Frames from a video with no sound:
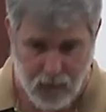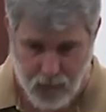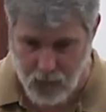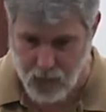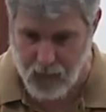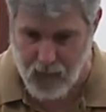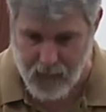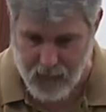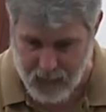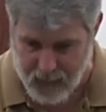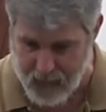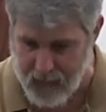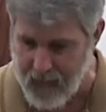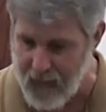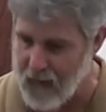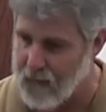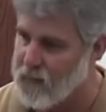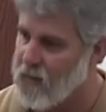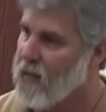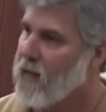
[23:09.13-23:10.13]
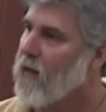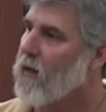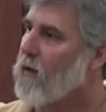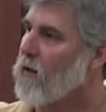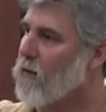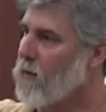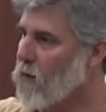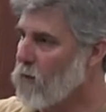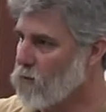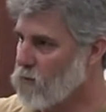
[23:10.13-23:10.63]
And you got to have
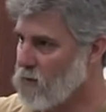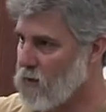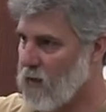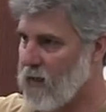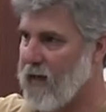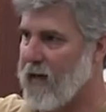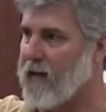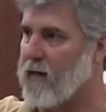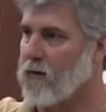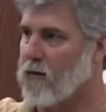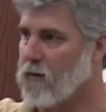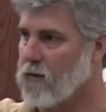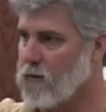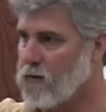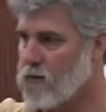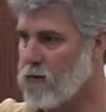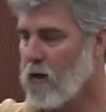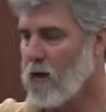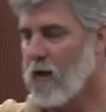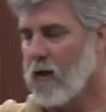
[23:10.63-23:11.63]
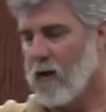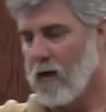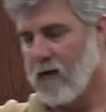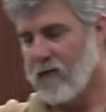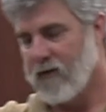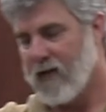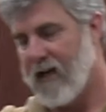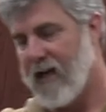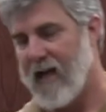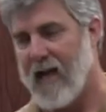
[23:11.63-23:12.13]
those layers
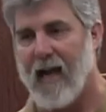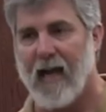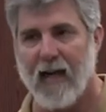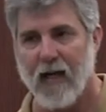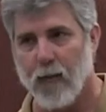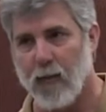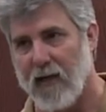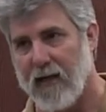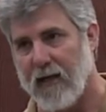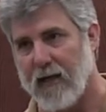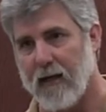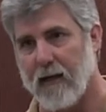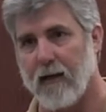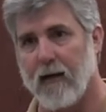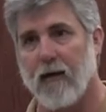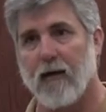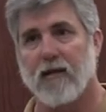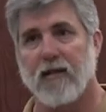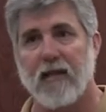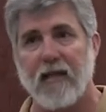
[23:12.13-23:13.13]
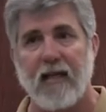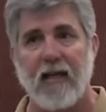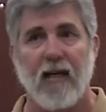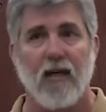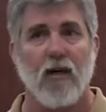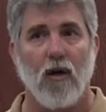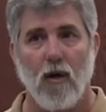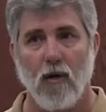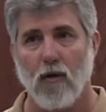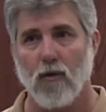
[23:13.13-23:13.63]
of canopy in there to
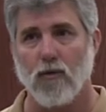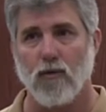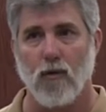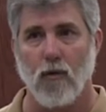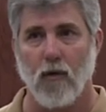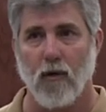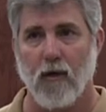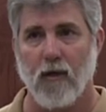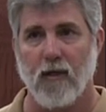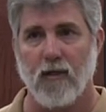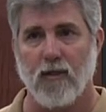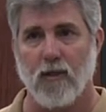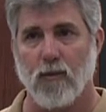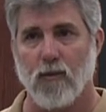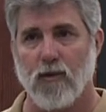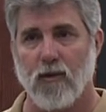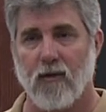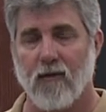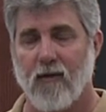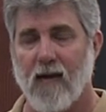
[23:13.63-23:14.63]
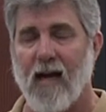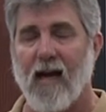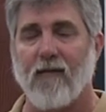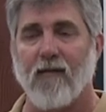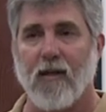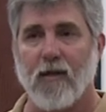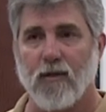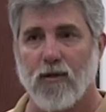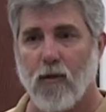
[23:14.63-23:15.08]
get all those organisms surviving.